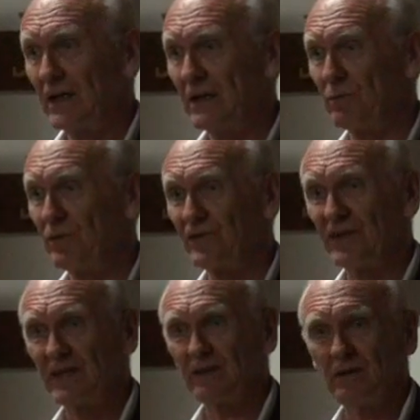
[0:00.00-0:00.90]
it was
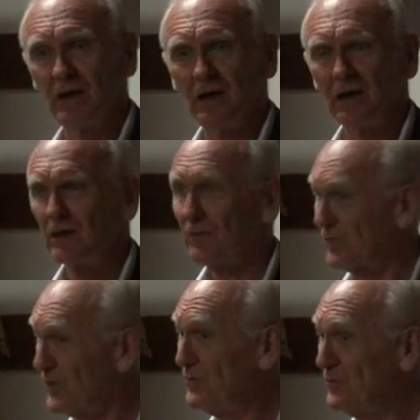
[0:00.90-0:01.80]
in
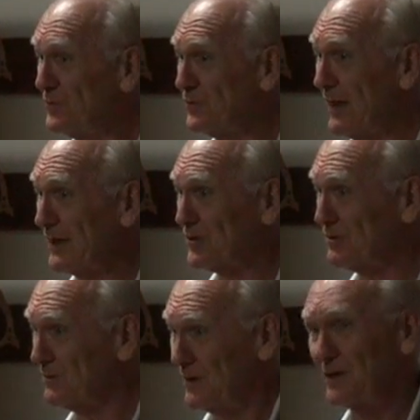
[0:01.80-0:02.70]
funeral
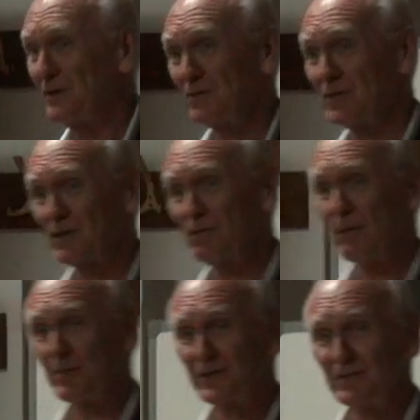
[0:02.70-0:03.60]
direction. The
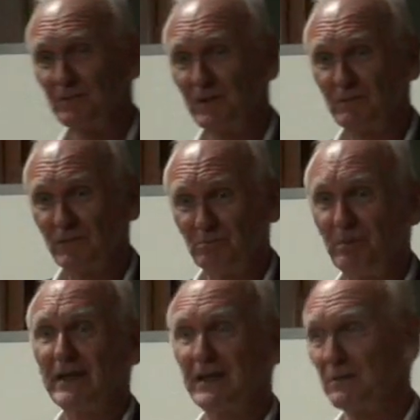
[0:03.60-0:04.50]
cooperative movement was
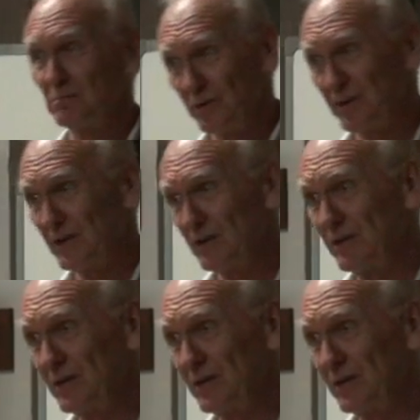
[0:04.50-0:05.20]
big in putting you